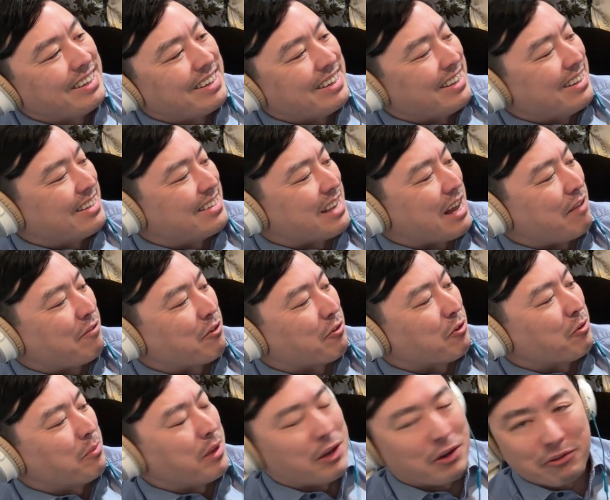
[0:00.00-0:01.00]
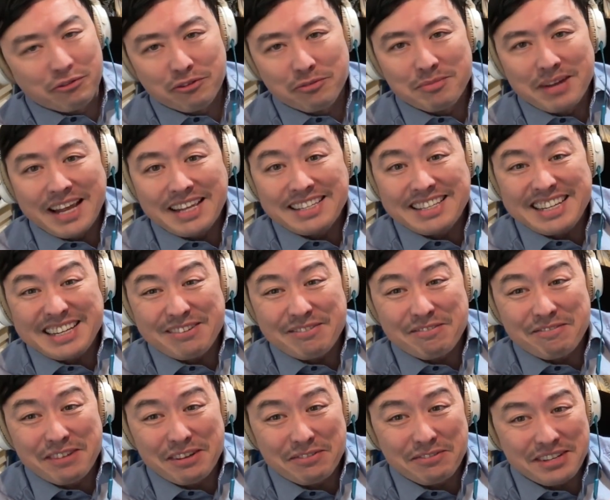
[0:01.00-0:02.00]
This Alfa Romeo from
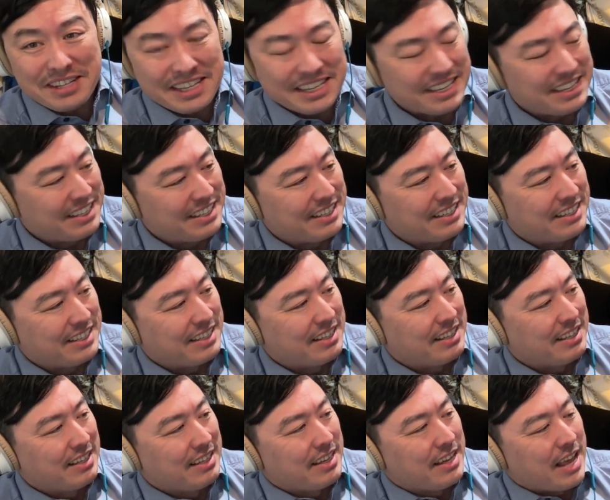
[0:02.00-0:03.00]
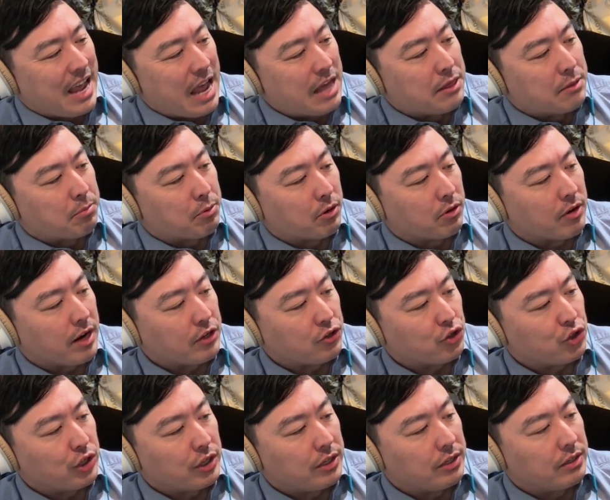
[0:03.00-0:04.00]
1950. And the
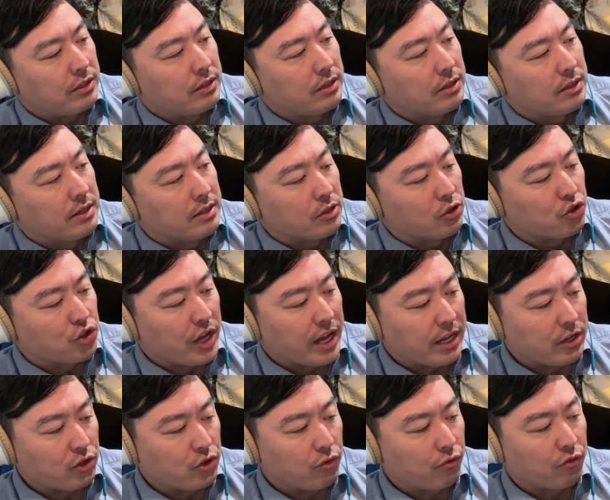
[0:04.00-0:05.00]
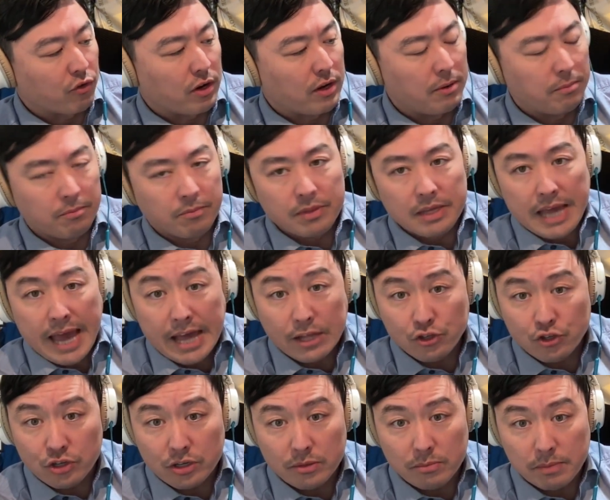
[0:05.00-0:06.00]
progression, the change from the
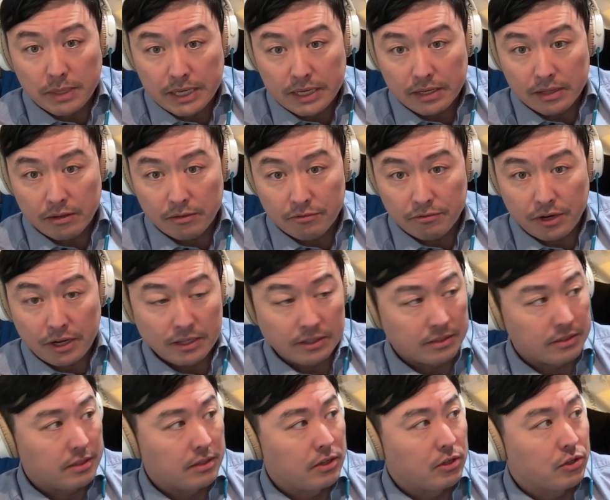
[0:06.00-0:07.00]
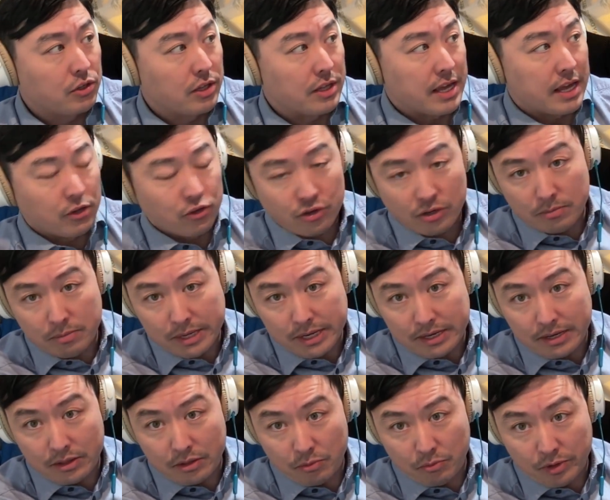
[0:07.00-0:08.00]
engine being in the front to the engine being
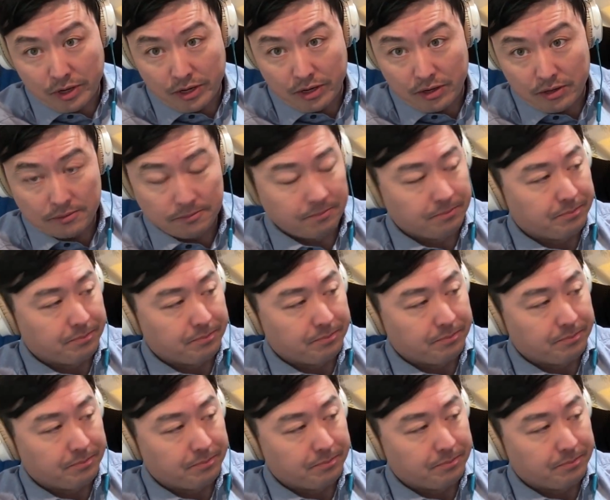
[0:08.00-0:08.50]
in the rear.